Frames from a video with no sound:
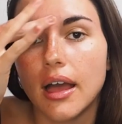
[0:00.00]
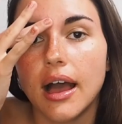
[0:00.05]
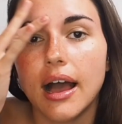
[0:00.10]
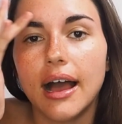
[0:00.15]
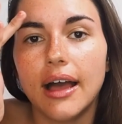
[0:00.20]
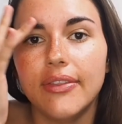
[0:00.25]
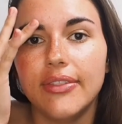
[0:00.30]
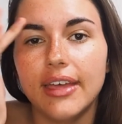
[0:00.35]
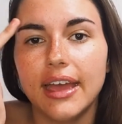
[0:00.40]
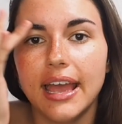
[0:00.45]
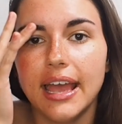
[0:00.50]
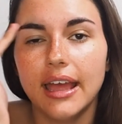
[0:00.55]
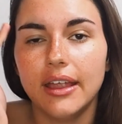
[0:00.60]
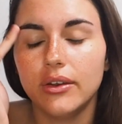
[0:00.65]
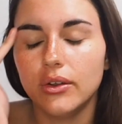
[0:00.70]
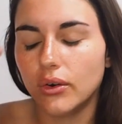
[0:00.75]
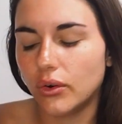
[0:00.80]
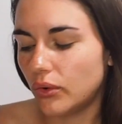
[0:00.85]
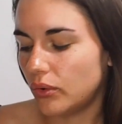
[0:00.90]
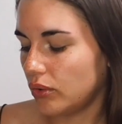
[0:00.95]
And
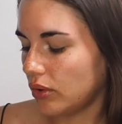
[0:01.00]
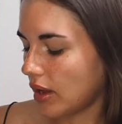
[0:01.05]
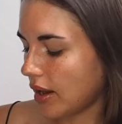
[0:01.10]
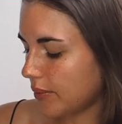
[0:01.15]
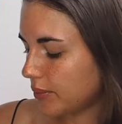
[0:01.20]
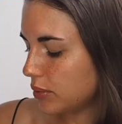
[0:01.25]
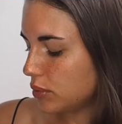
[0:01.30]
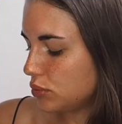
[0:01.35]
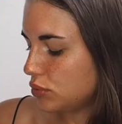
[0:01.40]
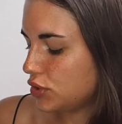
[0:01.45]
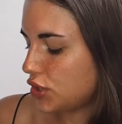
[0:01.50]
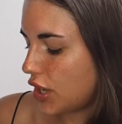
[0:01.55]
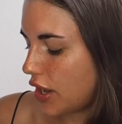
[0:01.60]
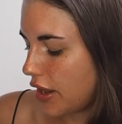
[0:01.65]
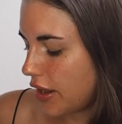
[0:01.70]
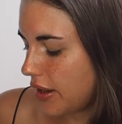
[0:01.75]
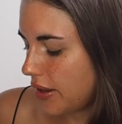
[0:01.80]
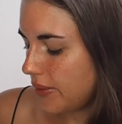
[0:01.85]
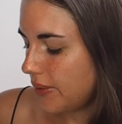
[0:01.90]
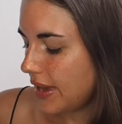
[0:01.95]
then all I will
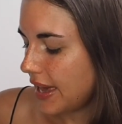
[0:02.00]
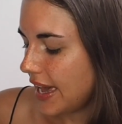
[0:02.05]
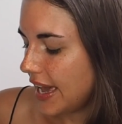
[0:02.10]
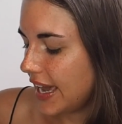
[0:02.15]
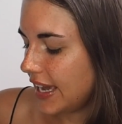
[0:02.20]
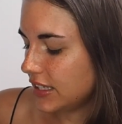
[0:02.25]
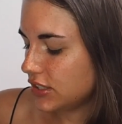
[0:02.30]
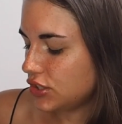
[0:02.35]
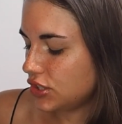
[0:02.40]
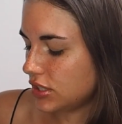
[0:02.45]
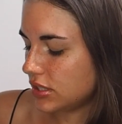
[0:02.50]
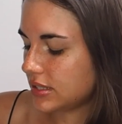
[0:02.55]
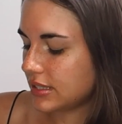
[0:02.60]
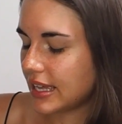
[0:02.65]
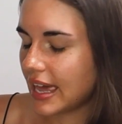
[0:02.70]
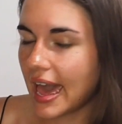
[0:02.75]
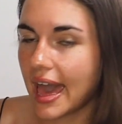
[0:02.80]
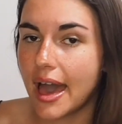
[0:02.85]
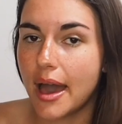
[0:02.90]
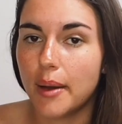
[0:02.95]
do is just
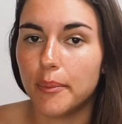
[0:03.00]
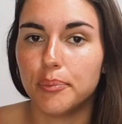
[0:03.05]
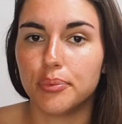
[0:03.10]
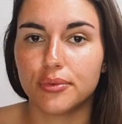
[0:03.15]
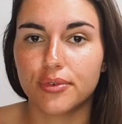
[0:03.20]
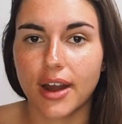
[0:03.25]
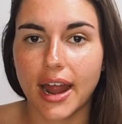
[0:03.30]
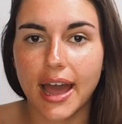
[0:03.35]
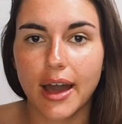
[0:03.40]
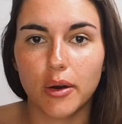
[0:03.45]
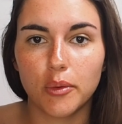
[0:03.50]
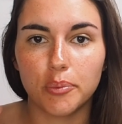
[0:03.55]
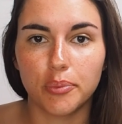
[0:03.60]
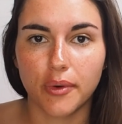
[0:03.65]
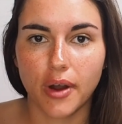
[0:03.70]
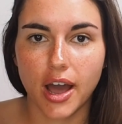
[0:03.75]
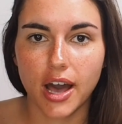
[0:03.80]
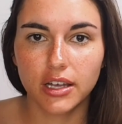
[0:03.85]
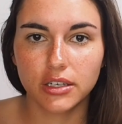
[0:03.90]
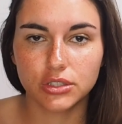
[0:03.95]
get a brow
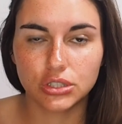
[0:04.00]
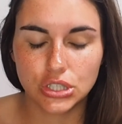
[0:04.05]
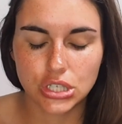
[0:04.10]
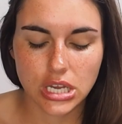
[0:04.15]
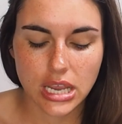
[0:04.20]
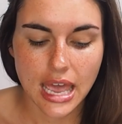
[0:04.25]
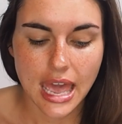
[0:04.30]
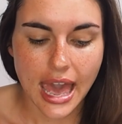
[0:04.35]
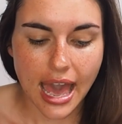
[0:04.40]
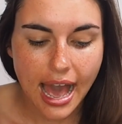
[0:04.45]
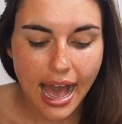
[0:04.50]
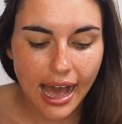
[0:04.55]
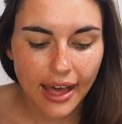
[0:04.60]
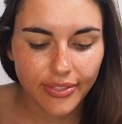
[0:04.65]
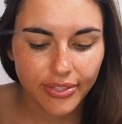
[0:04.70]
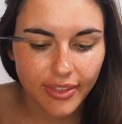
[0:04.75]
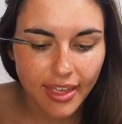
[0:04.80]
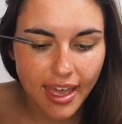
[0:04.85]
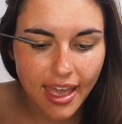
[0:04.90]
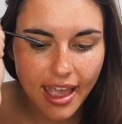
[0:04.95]
brush,
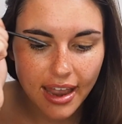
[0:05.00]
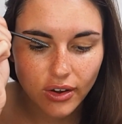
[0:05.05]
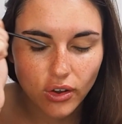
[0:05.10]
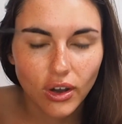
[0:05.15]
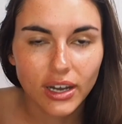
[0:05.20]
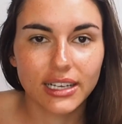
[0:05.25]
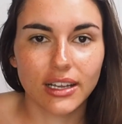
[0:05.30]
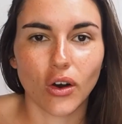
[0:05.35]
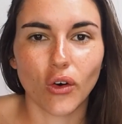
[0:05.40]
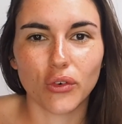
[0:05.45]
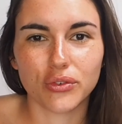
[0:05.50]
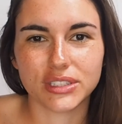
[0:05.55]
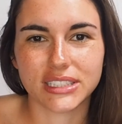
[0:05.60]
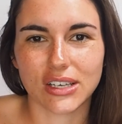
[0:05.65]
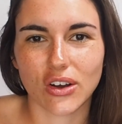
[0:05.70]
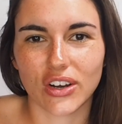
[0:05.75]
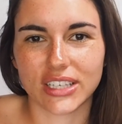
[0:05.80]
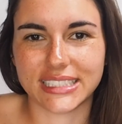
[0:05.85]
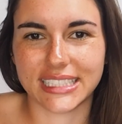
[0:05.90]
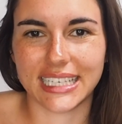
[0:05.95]
and then
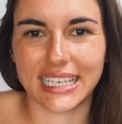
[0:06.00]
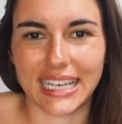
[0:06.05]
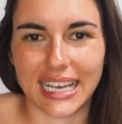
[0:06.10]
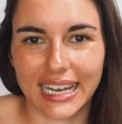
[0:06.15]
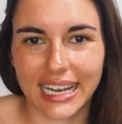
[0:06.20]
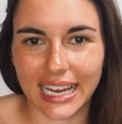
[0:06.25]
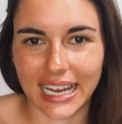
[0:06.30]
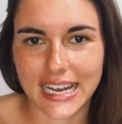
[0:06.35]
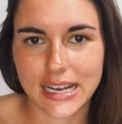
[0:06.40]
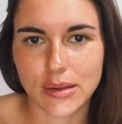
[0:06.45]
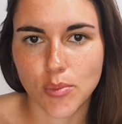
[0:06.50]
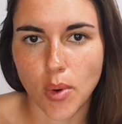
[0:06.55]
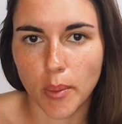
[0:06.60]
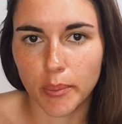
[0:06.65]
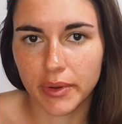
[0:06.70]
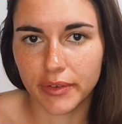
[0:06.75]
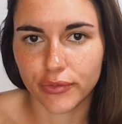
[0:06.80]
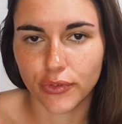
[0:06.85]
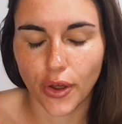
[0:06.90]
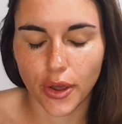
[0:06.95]
ideally a clean one
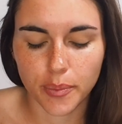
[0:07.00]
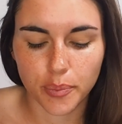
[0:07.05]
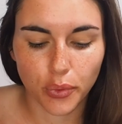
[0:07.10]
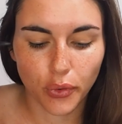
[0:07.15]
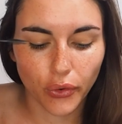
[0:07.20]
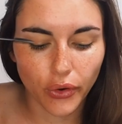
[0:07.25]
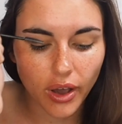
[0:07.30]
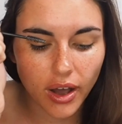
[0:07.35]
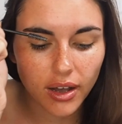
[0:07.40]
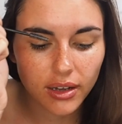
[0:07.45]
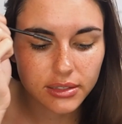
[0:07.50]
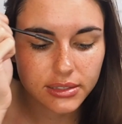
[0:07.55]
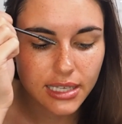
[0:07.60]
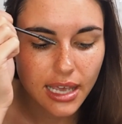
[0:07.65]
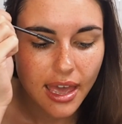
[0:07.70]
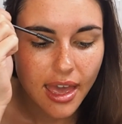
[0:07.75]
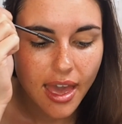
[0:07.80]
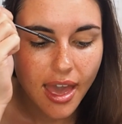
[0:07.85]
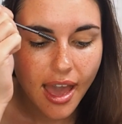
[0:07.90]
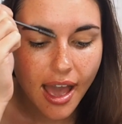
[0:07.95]
with no product,
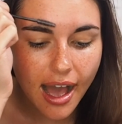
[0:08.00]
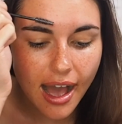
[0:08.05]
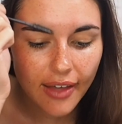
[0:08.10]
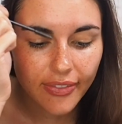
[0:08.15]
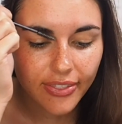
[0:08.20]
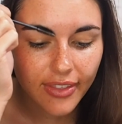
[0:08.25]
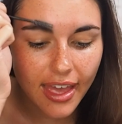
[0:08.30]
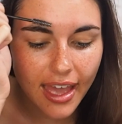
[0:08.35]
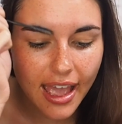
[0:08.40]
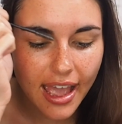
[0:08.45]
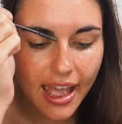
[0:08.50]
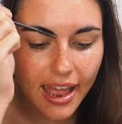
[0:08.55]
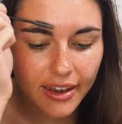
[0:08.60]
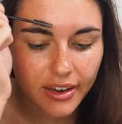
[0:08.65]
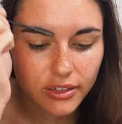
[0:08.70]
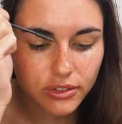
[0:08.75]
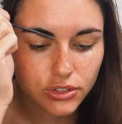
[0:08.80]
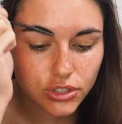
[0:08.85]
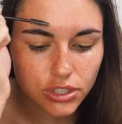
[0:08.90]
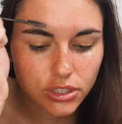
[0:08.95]
and
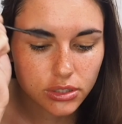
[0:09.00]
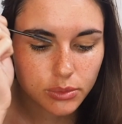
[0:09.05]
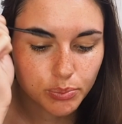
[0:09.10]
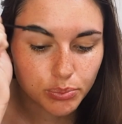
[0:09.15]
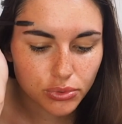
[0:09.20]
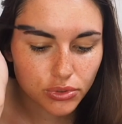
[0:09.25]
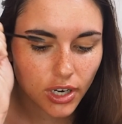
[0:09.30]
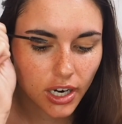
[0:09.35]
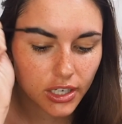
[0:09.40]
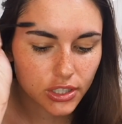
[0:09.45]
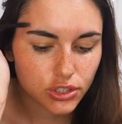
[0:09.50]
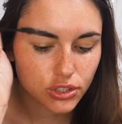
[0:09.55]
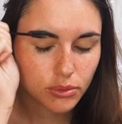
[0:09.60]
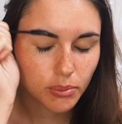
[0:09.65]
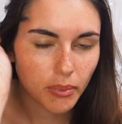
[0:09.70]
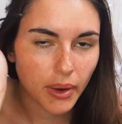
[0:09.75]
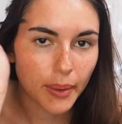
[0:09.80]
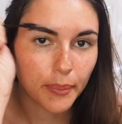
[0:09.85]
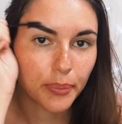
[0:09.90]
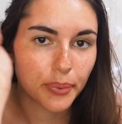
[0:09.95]
then just brush
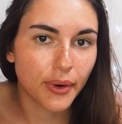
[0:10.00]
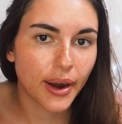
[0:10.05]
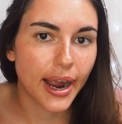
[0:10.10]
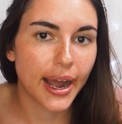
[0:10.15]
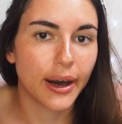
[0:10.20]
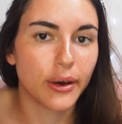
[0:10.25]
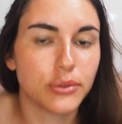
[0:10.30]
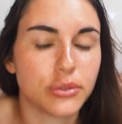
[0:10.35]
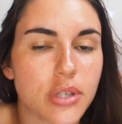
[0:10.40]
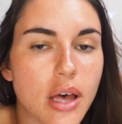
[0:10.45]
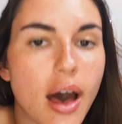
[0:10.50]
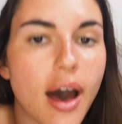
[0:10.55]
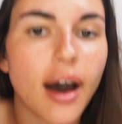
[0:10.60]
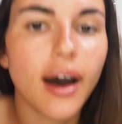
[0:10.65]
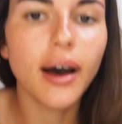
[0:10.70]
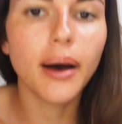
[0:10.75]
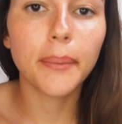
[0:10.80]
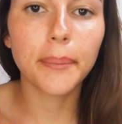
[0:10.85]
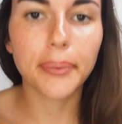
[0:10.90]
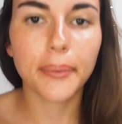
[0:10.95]
my brows up.